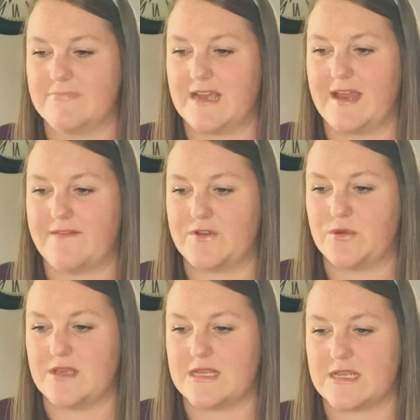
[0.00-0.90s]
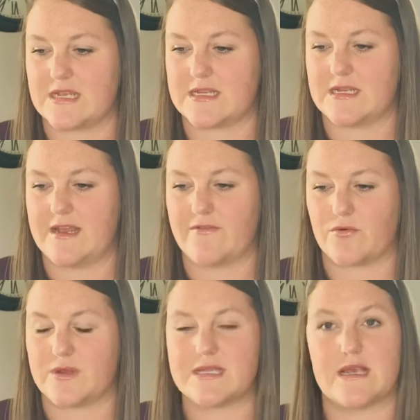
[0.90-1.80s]
kind of do these things and have a
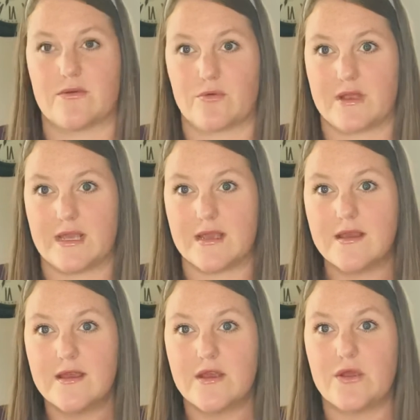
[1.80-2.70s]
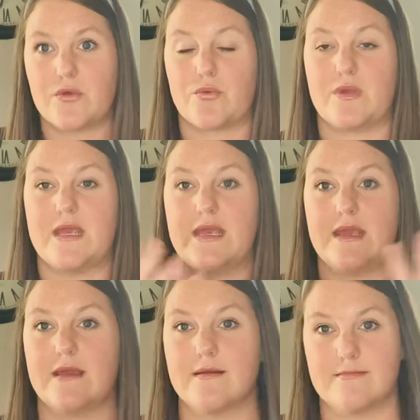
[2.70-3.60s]
reset and
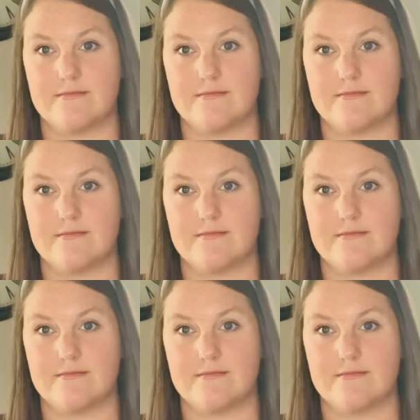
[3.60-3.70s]
refocus.